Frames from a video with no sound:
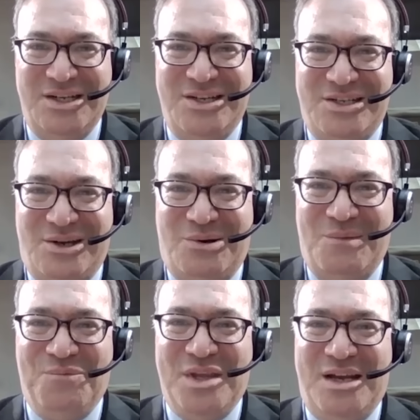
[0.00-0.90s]
So,
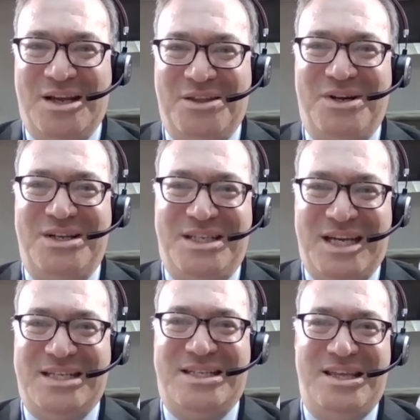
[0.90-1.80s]
in other words,
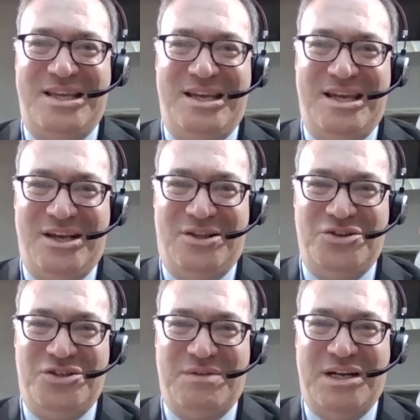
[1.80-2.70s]
yes, the
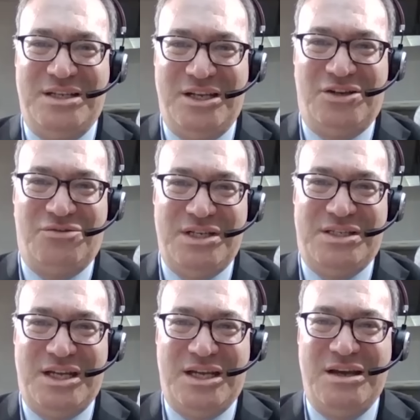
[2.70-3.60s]
inclusion rate is
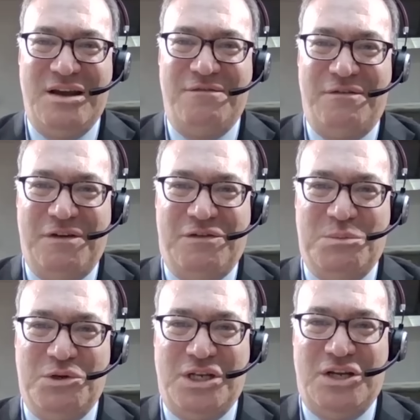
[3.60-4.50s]
increasing from
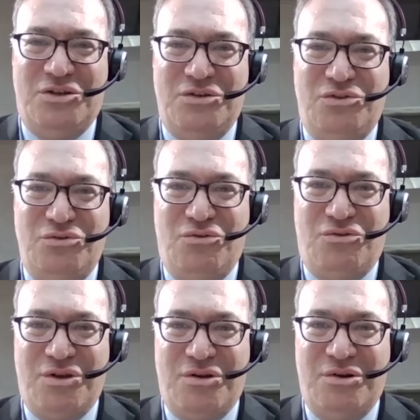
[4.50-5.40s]
50% to two
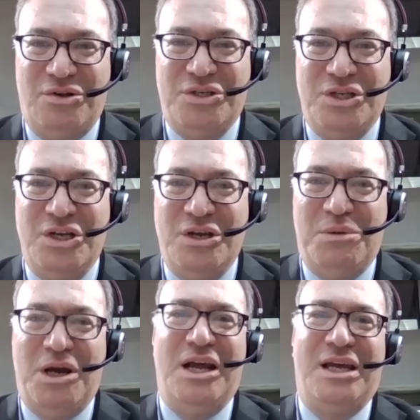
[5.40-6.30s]
thirds.
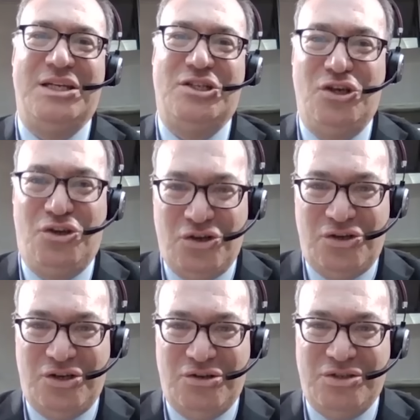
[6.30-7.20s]
But I guess the good
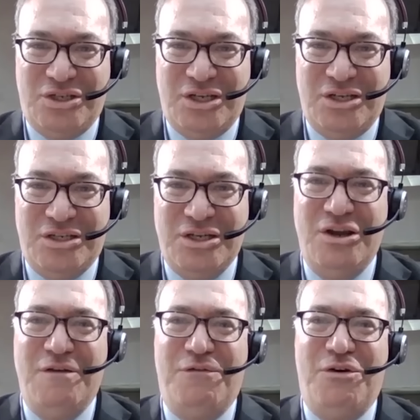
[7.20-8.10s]
news is
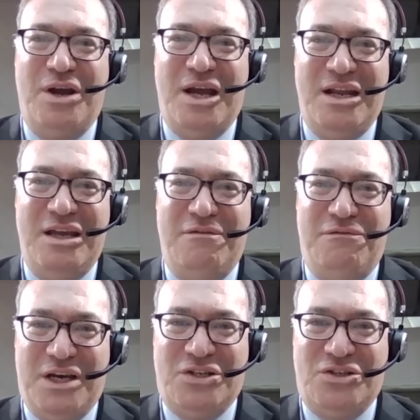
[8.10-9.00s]
for any
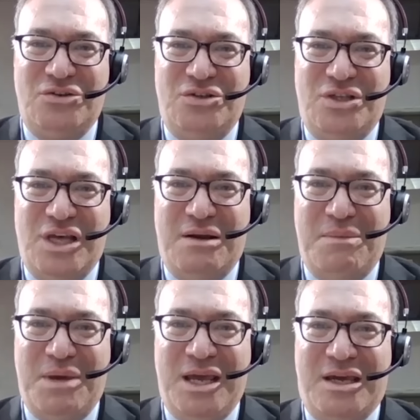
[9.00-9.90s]
investors that
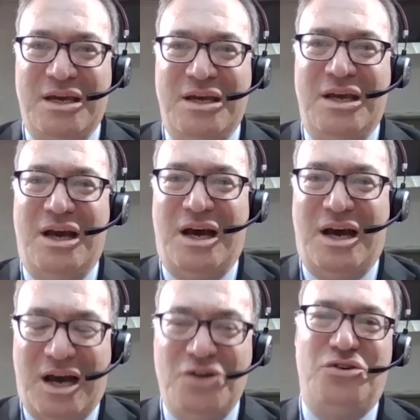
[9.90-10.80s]
make uh,
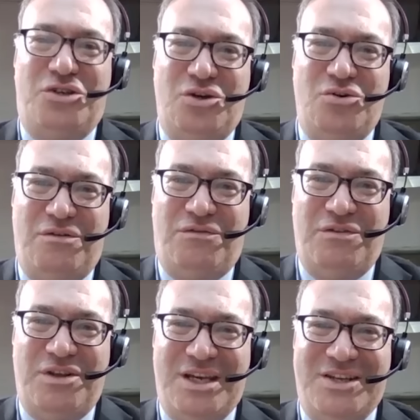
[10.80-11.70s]
under
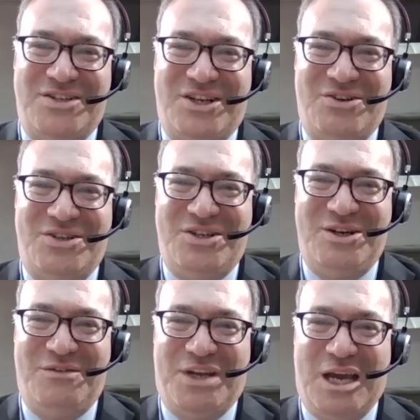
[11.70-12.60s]
$250,000 a
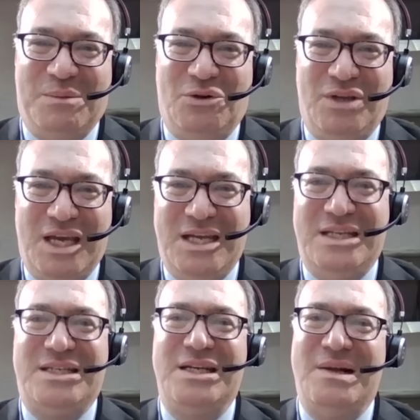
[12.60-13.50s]
year of capital
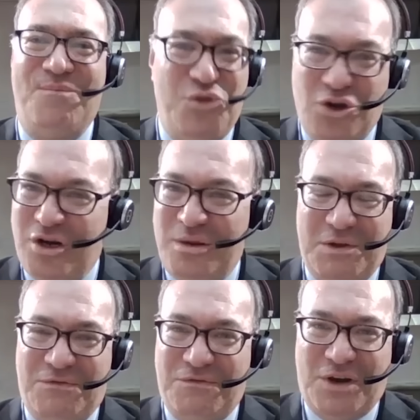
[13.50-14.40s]
gains, you're going to
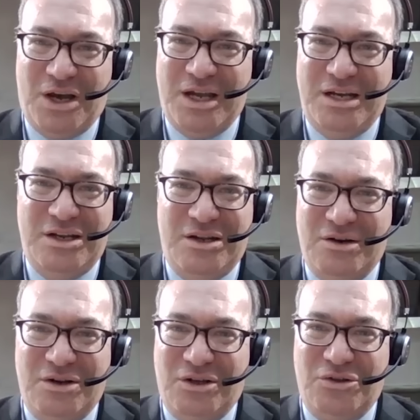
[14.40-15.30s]
be fine.
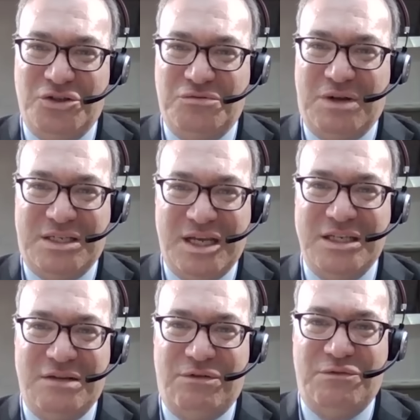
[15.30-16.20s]
Your inclusion rate
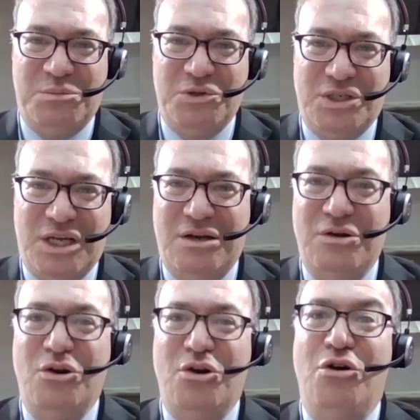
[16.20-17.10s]
stays at 50%.
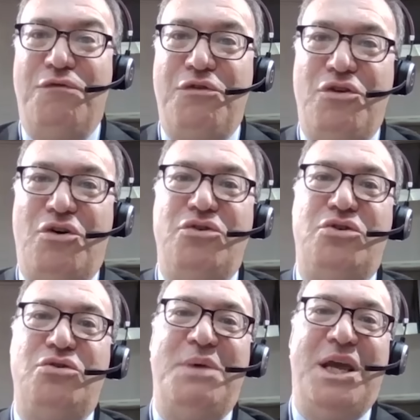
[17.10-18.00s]
For those
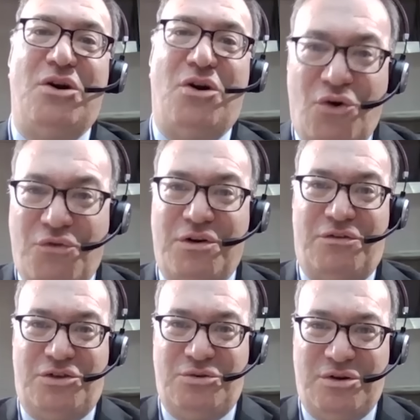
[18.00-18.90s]
who make over
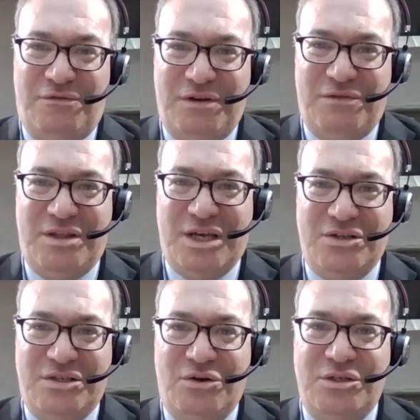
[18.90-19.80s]

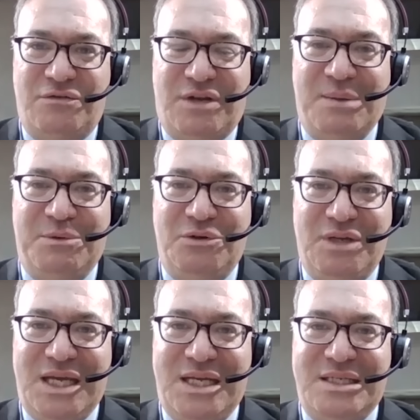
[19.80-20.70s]
$250,000 of capital
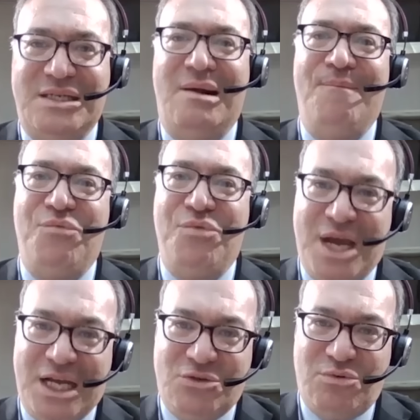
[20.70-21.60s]
gains,
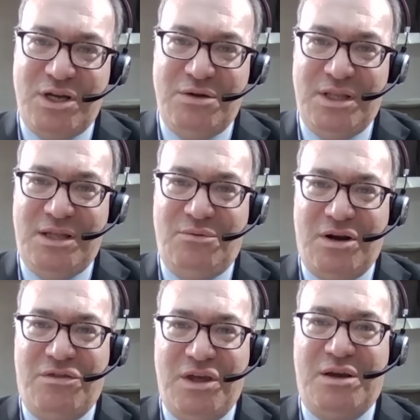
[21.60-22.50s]
that's where you really want
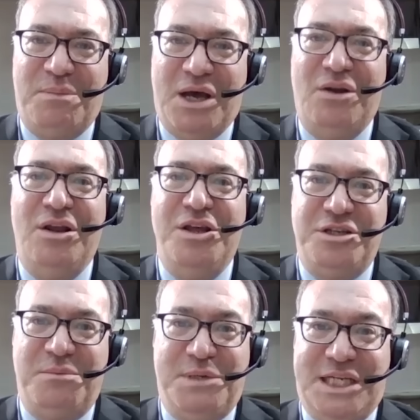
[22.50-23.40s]
to think about
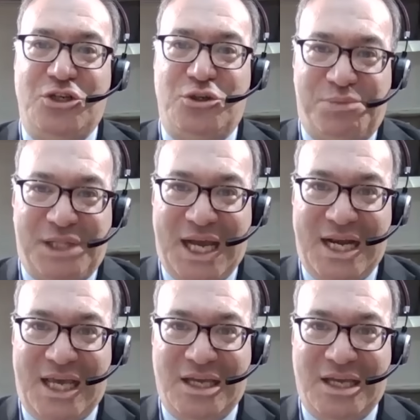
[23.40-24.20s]
some potential planning.